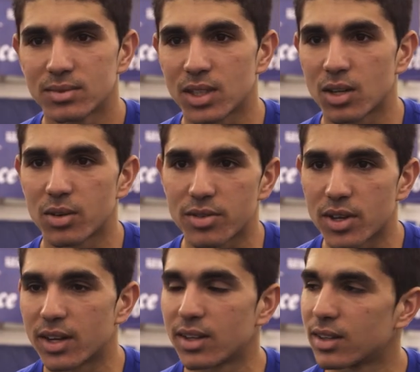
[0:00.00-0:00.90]
you know, if
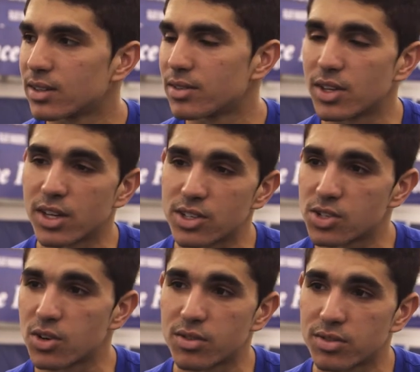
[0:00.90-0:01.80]
you hit a
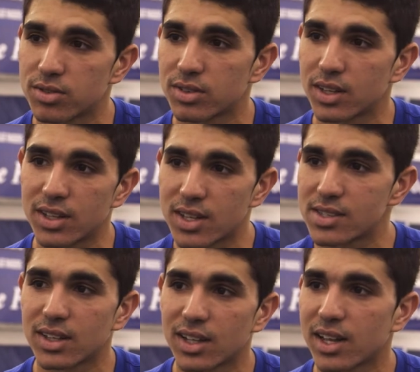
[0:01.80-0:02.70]
serve and it
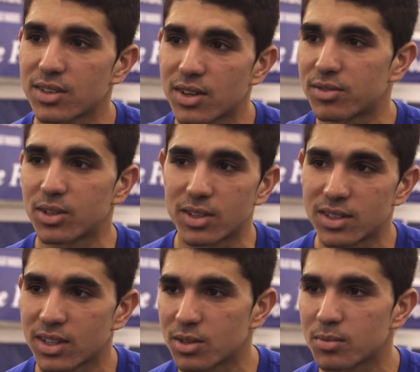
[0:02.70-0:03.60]
hits the let, you have to
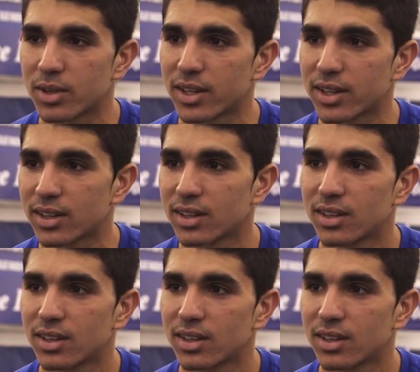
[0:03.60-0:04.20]
continue playing.